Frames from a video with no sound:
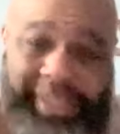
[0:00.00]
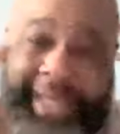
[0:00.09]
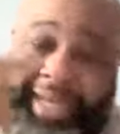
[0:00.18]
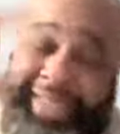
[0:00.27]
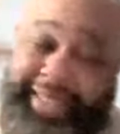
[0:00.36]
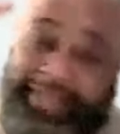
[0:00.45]
like
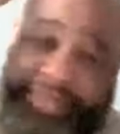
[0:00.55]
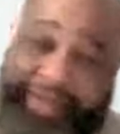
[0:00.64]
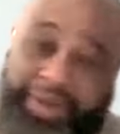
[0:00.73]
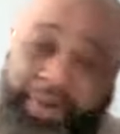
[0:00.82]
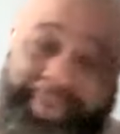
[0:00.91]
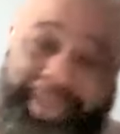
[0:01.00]
I said,
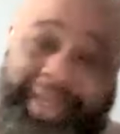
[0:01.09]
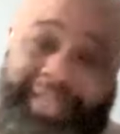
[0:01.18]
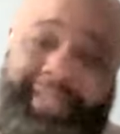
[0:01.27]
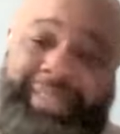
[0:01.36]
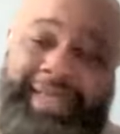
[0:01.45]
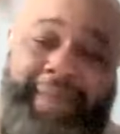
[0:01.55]
video being at
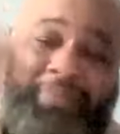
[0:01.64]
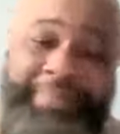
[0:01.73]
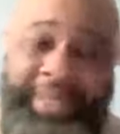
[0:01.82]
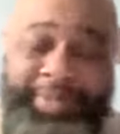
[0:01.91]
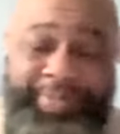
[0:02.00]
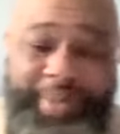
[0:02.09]
the top,
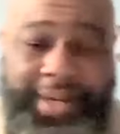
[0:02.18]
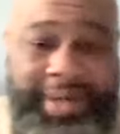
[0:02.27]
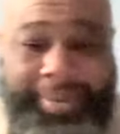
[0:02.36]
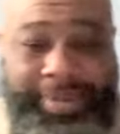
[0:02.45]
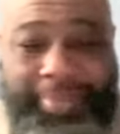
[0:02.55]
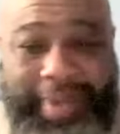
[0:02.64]
memes being
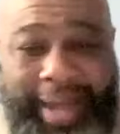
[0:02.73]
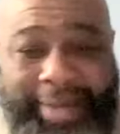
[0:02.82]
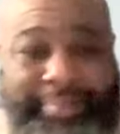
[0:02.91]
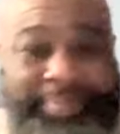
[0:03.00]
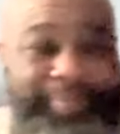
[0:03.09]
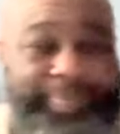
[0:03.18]
at the bottom.